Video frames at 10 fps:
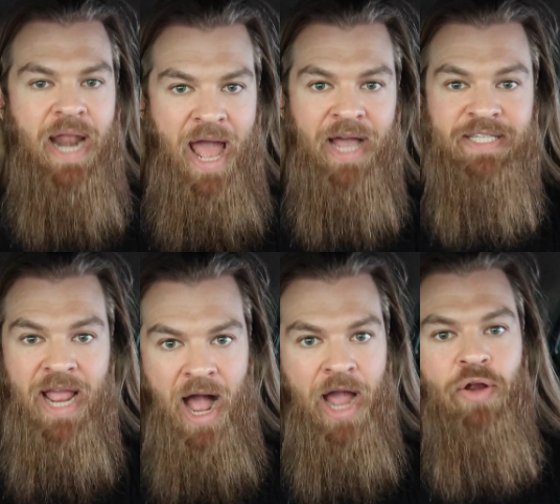that has
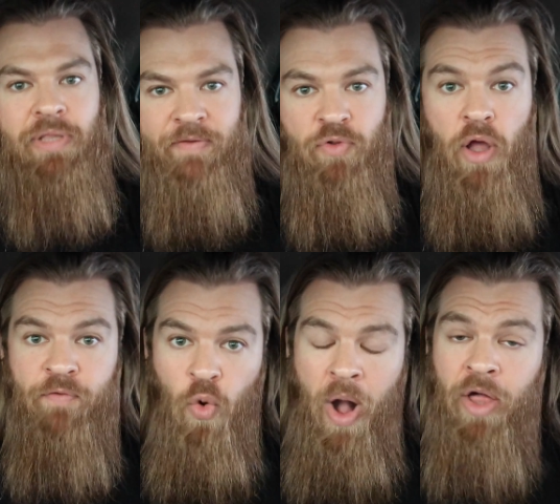a higher level
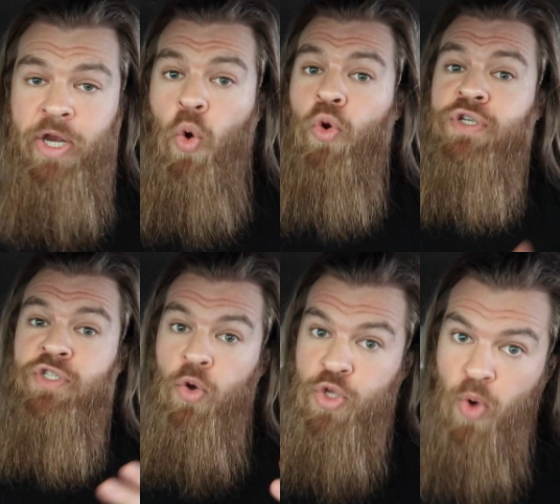of quality, or
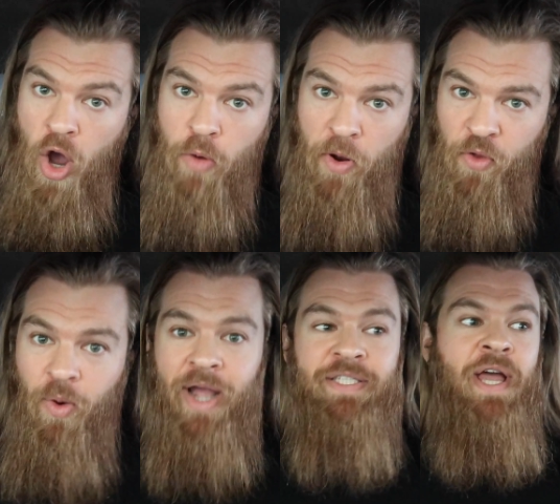so you hope.
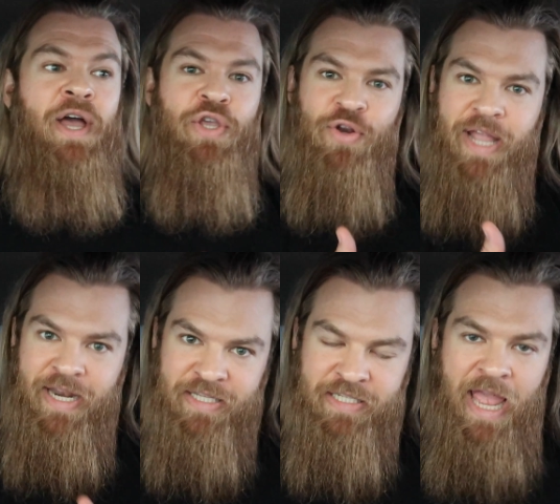Otherwise, you're
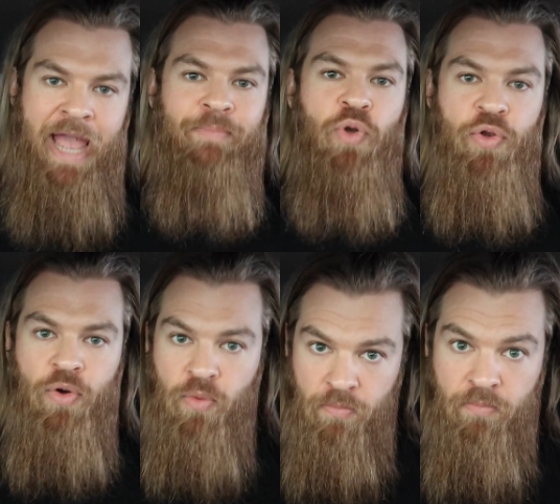getting scammed or
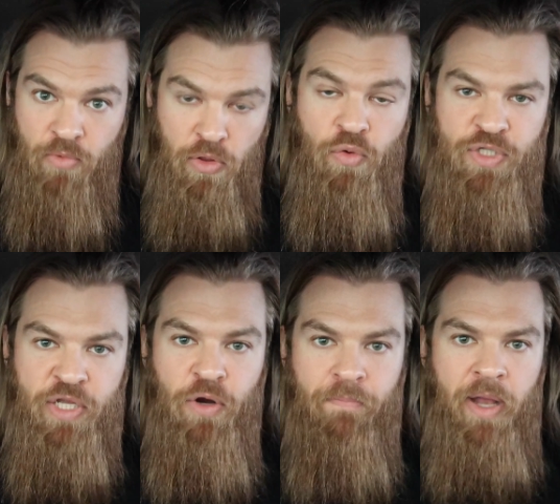you're
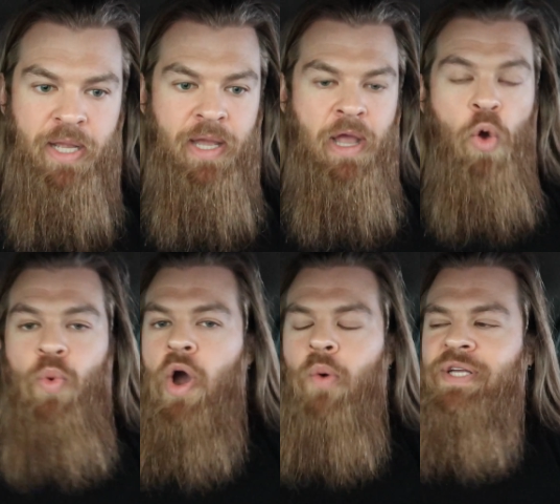losing your money.
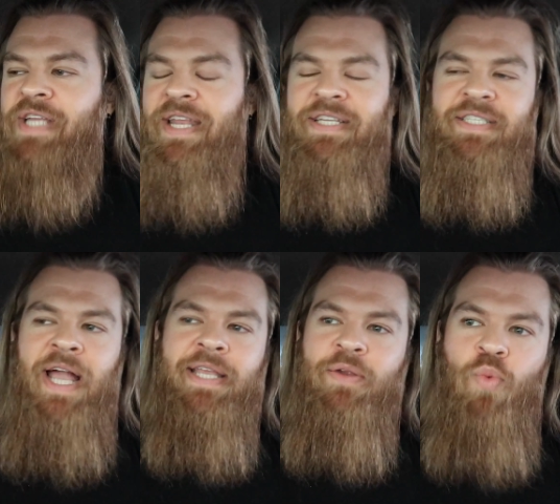We always get
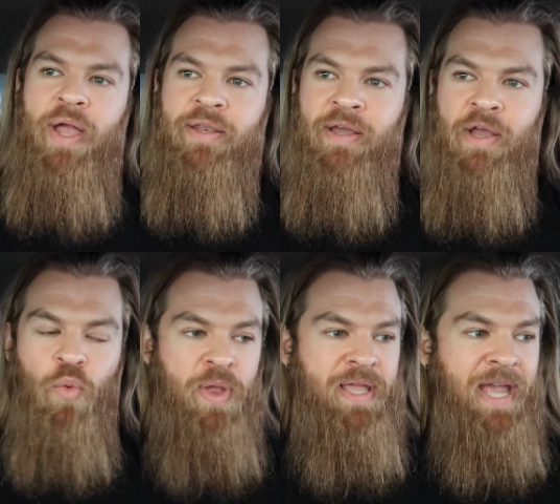excited when
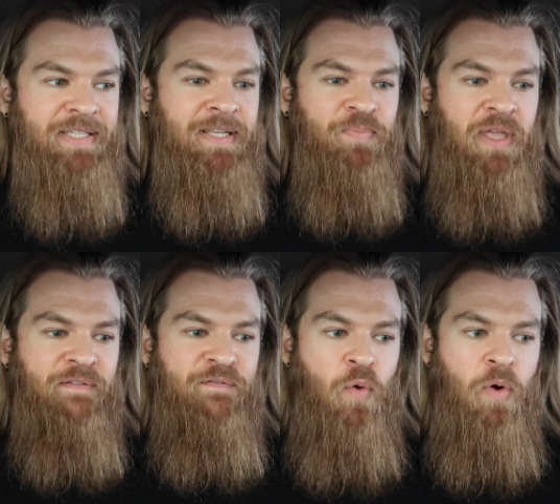we get
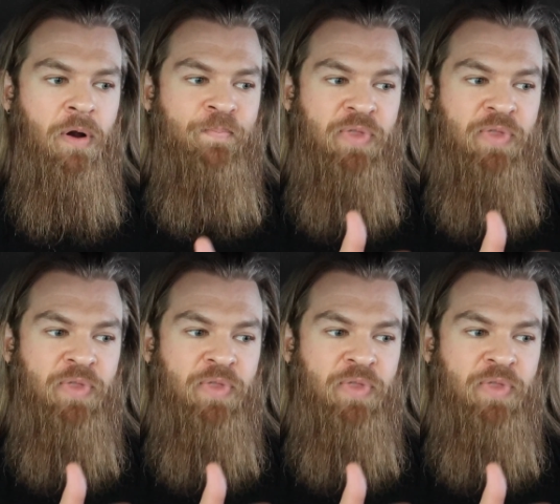something for